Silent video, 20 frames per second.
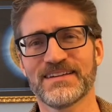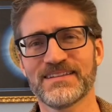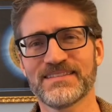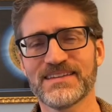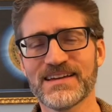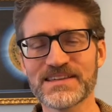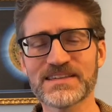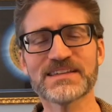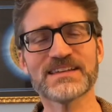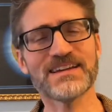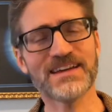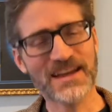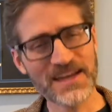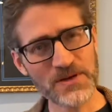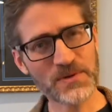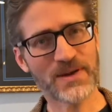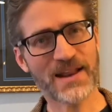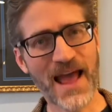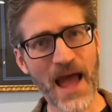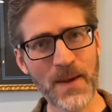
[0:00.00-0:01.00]
That's kind
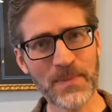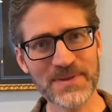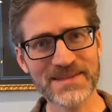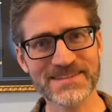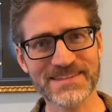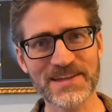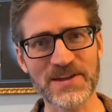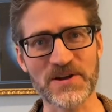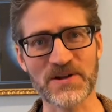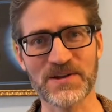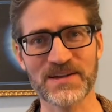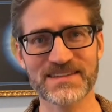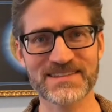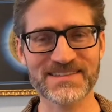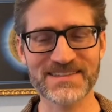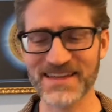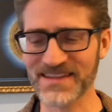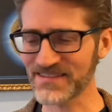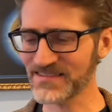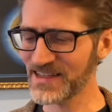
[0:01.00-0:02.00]
of what happens here. It's
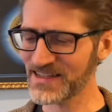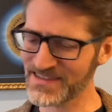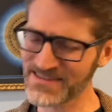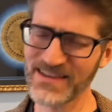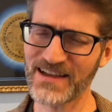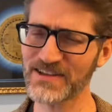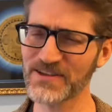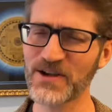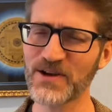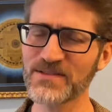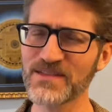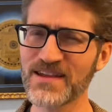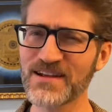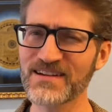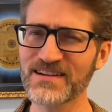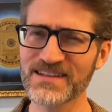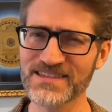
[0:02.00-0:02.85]
like, let's not go there.